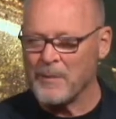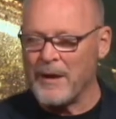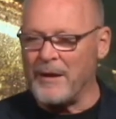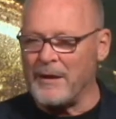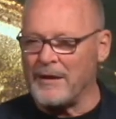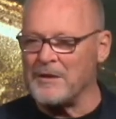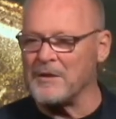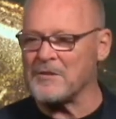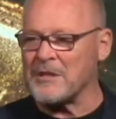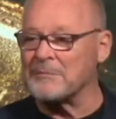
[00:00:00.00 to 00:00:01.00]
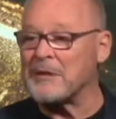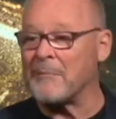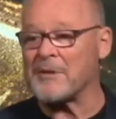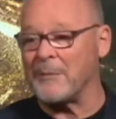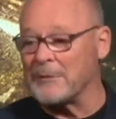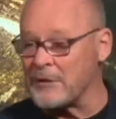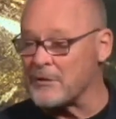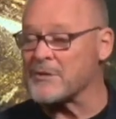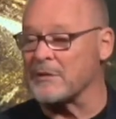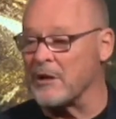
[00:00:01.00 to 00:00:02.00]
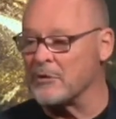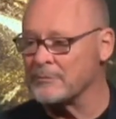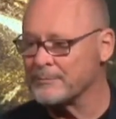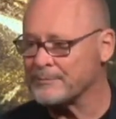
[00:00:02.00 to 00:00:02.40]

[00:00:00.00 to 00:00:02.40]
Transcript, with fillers: And, you know, sometimes I'm a little slow.